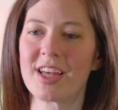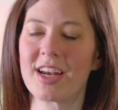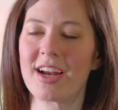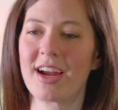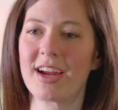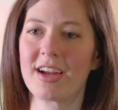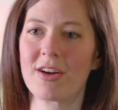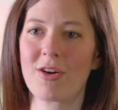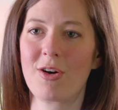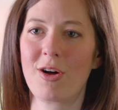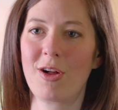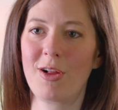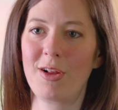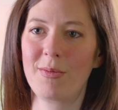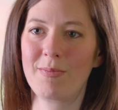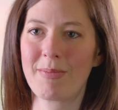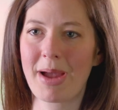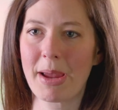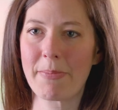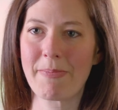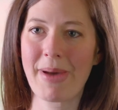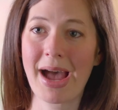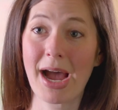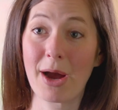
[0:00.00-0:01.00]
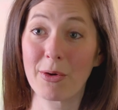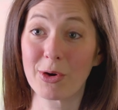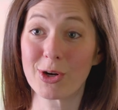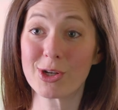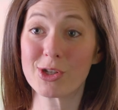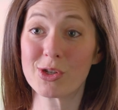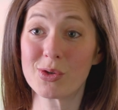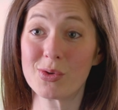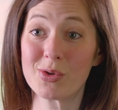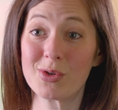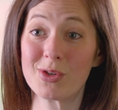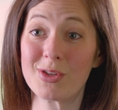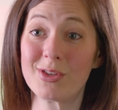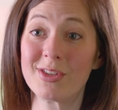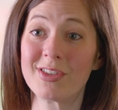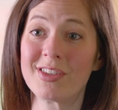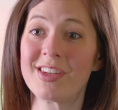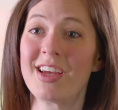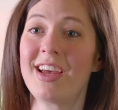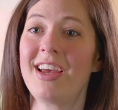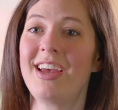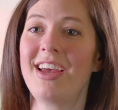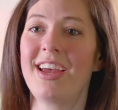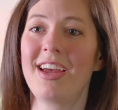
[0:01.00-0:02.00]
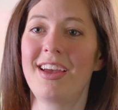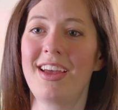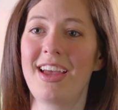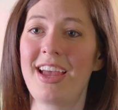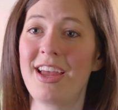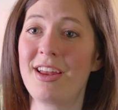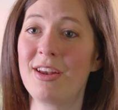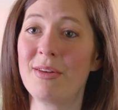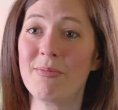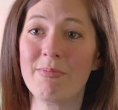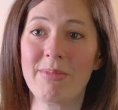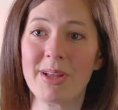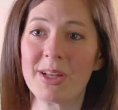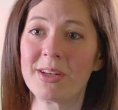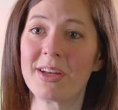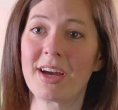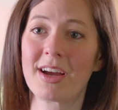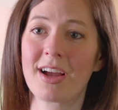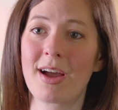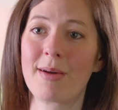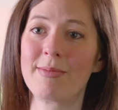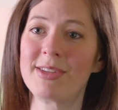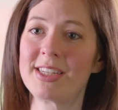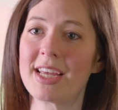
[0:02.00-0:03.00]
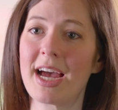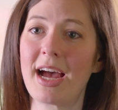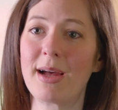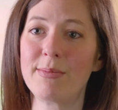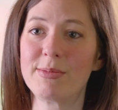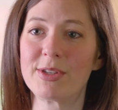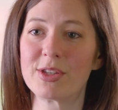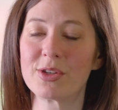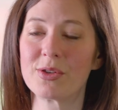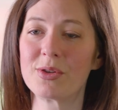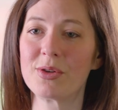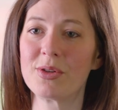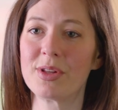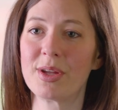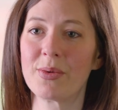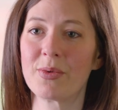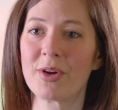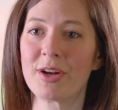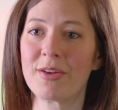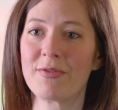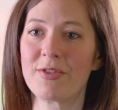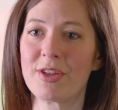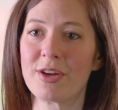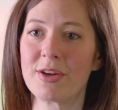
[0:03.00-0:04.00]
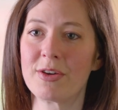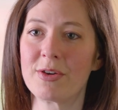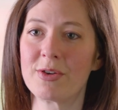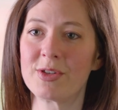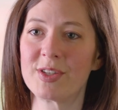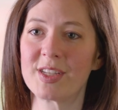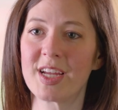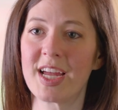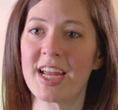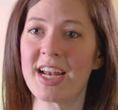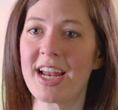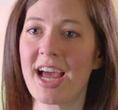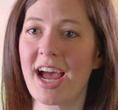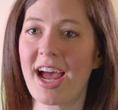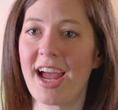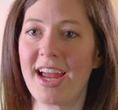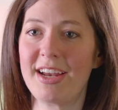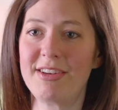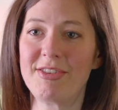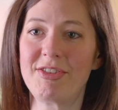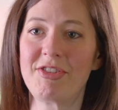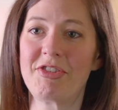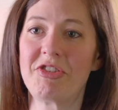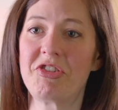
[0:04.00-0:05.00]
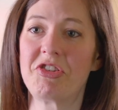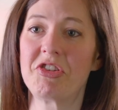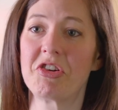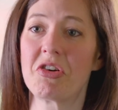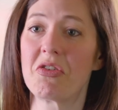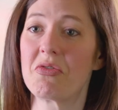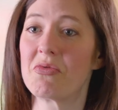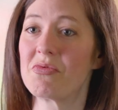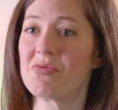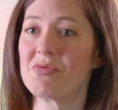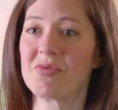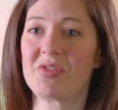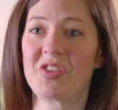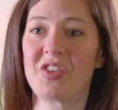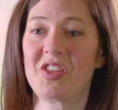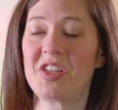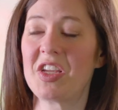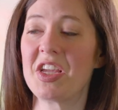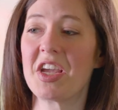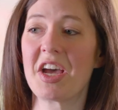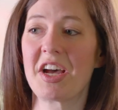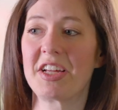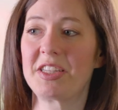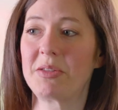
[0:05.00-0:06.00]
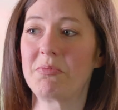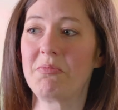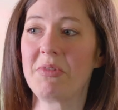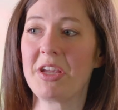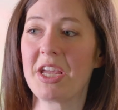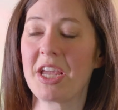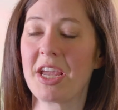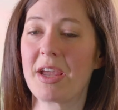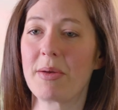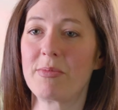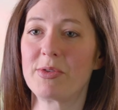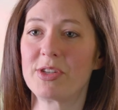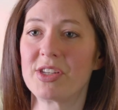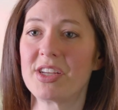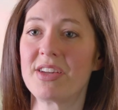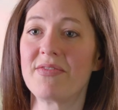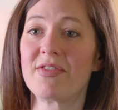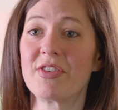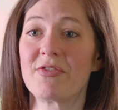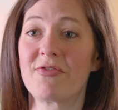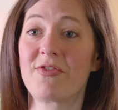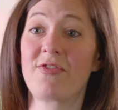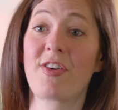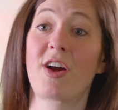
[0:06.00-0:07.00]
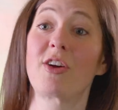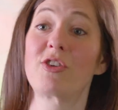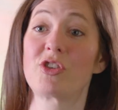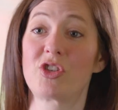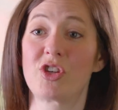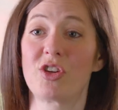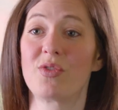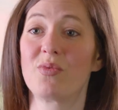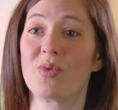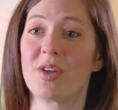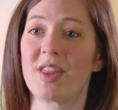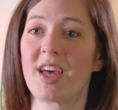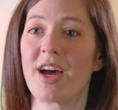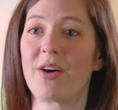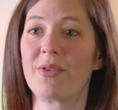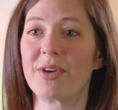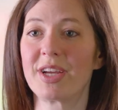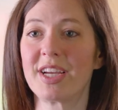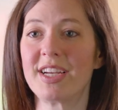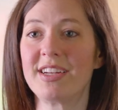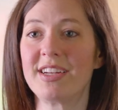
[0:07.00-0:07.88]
that I call my power tools, and Bill dot com is absolutely one of those, and I don't see us being able to even function without